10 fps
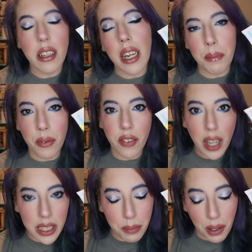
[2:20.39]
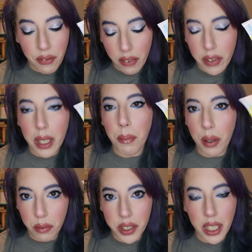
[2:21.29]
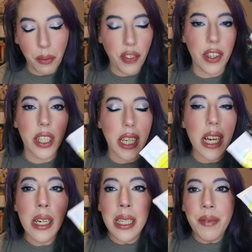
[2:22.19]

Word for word: I prefer SPF 50, but we'll stick with 30.